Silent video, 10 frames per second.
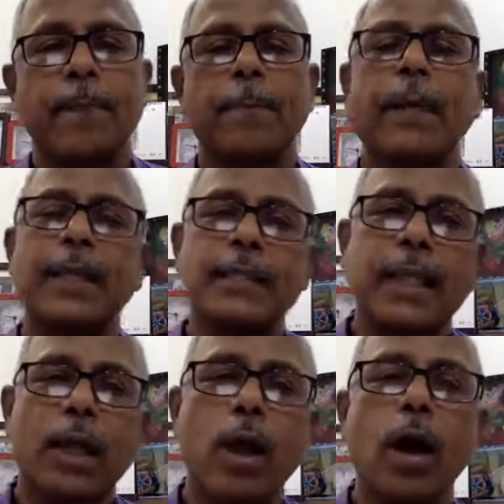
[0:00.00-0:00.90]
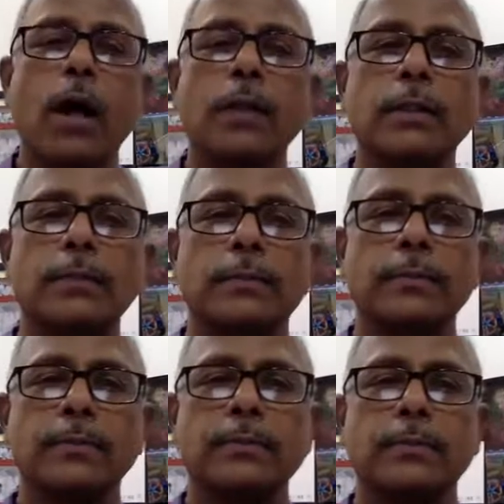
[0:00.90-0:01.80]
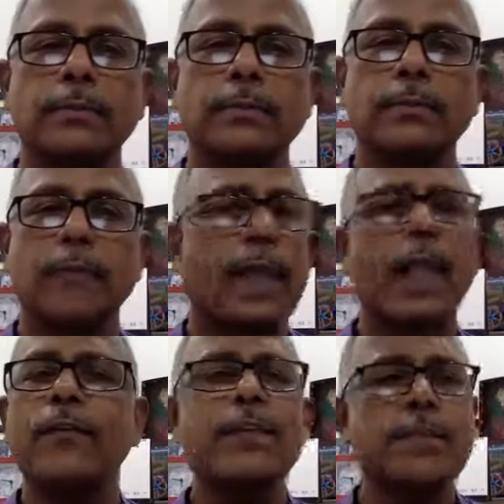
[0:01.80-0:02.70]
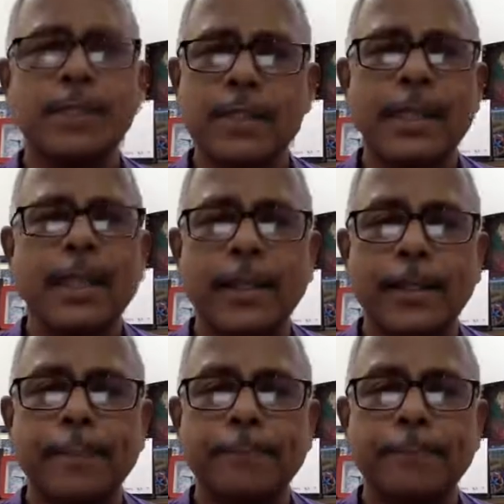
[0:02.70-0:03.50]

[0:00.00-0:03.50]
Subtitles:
Praise the God. Life is busy.